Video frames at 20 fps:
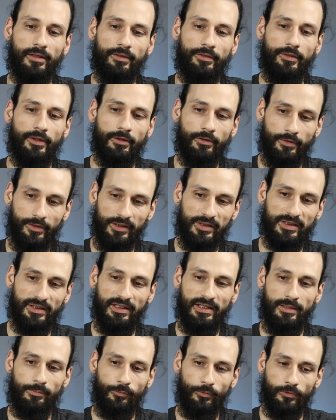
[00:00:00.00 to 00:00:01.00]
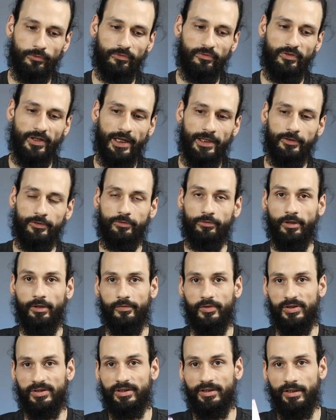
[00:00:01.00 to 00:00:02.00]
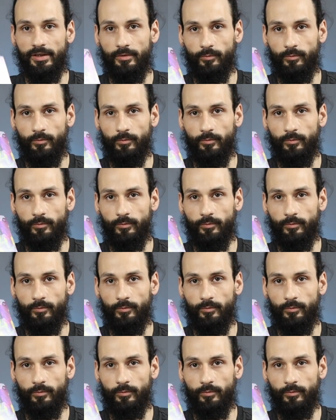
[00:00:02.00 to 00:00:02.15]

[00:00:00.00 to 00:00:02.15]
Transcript: there is a lot more value, obviously,